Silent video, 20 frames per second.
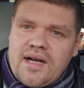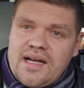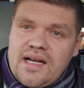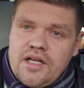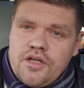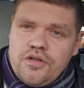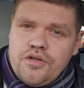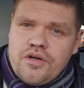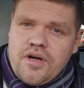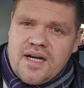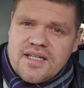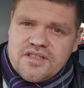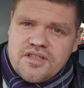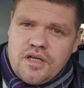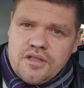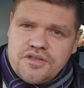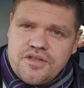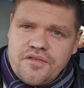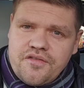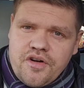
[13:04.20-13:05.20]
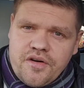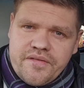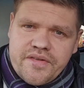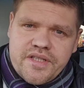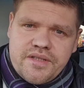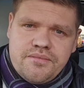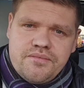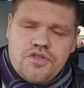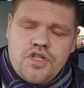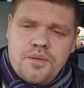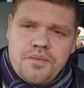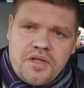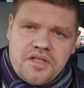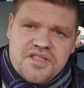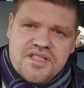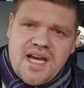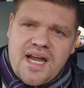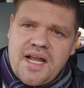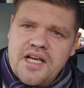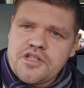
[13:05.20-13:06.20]
I'd let you guys know. So I've got the top-down
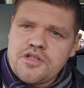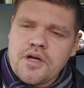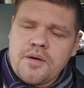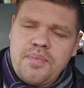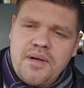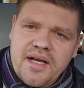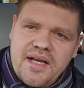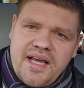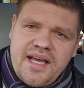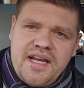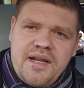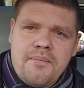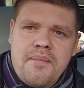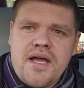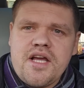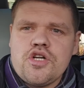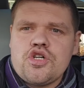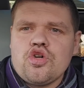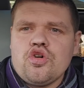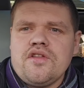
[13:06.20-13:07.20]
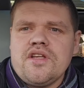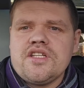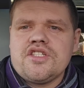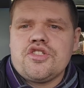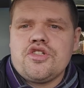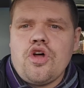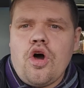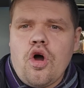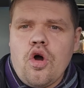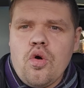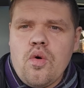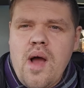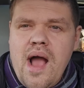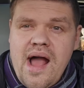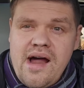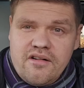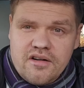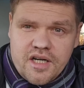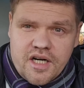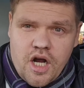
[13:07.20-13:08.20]
scanner so I can plug it in and make sure there's no
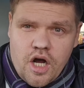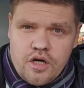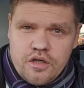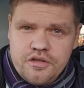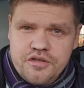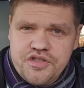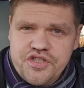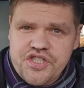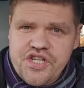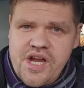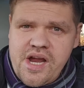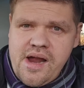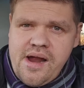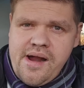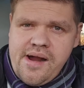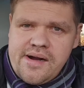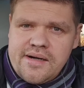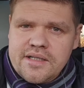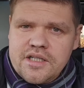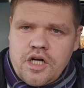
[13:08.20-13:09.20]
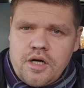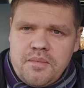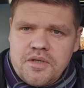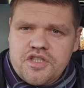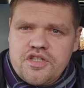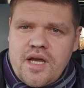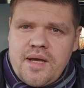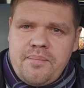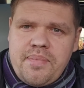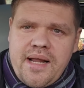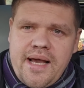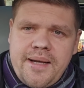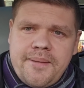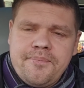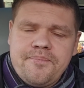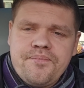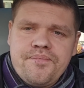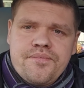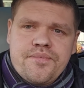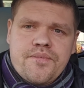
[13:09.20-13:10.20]
error codes. Got my tray plate
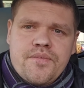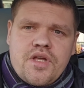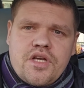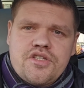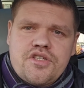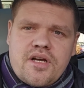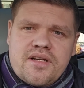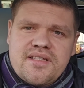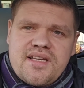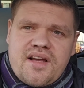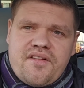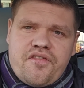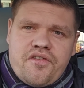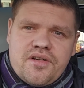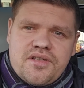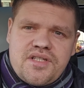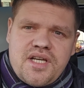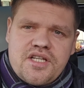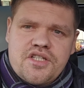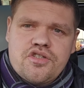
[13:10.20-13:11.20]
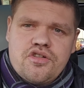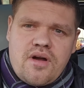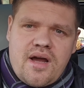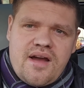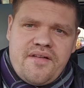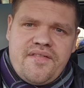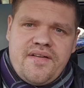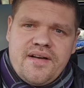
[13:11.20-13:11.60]
so I can take it for a test drive.